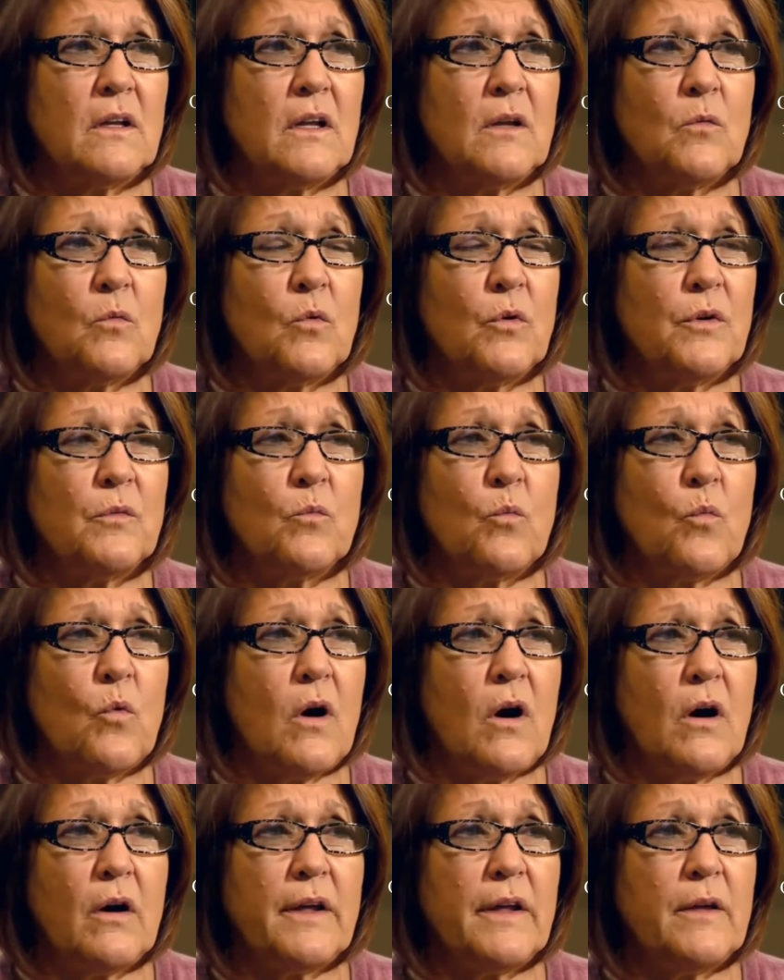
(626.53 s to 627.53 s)
He wouldn't
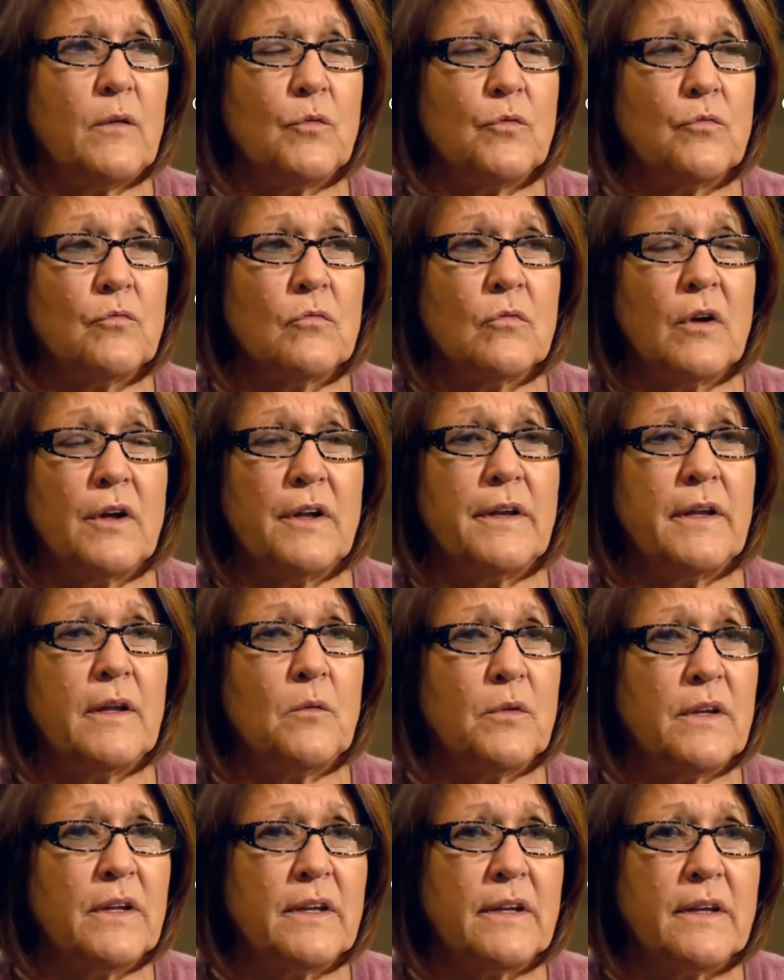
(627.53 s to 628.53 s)
walk, he would run,
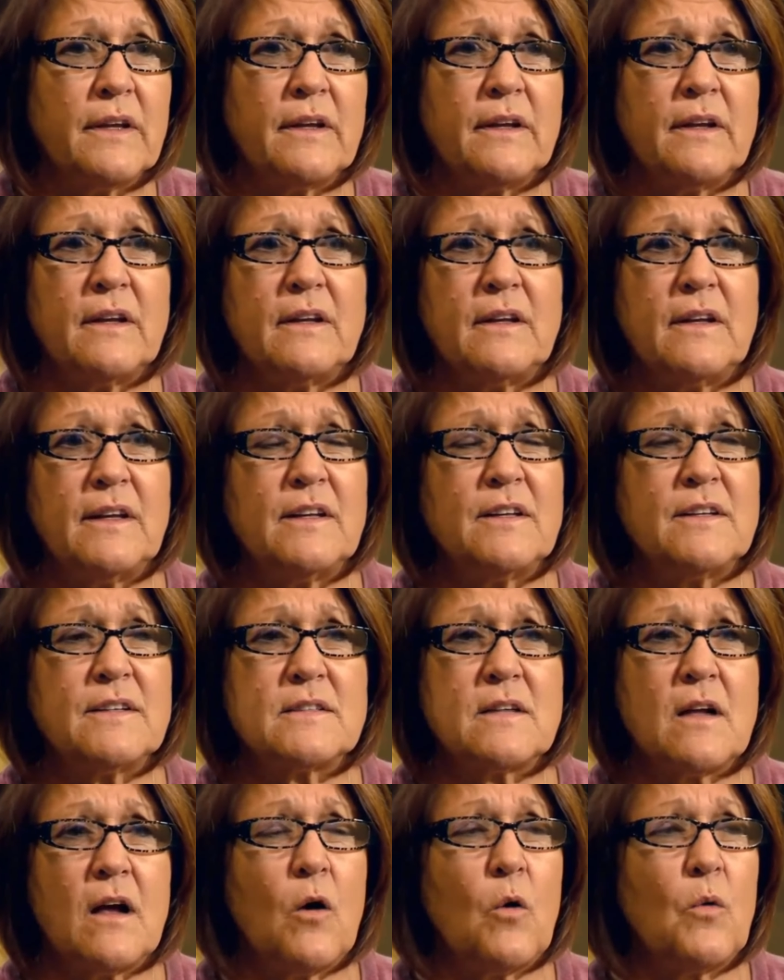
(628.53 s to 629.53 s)
he would get it. He
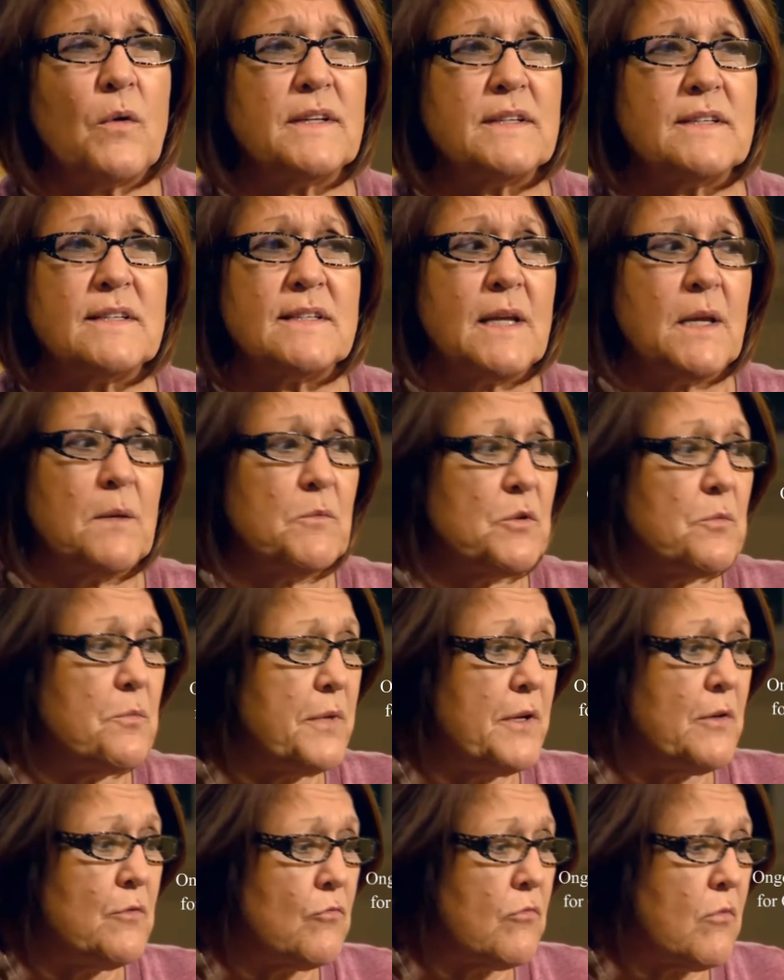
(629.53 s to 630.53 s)
just always seemed to
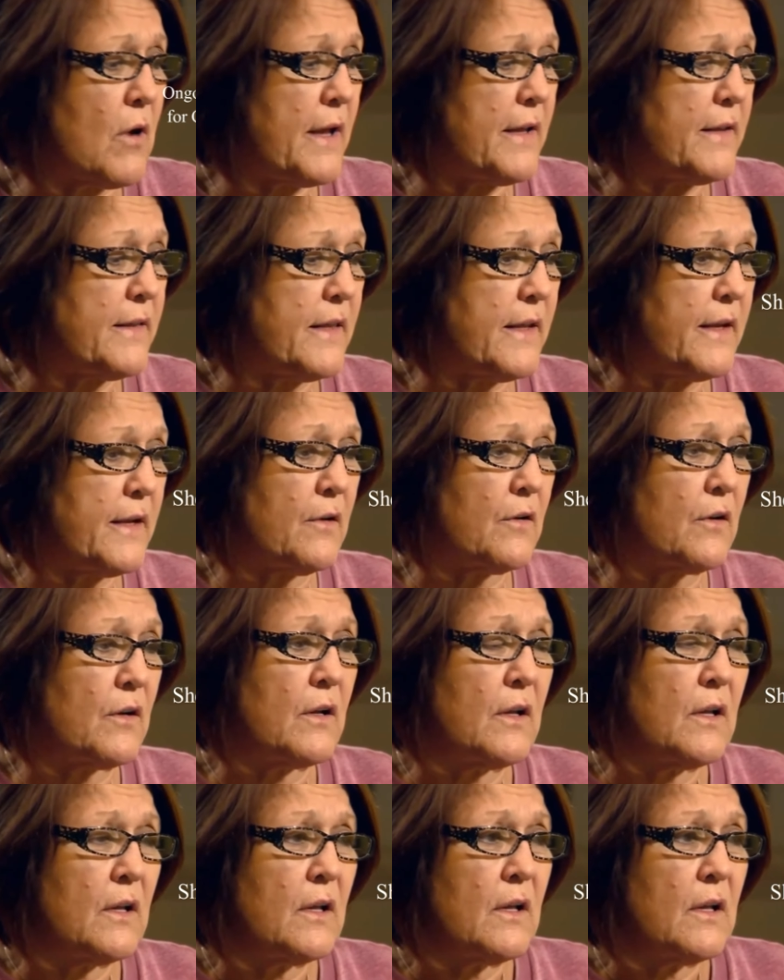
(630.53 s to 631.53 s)
be right there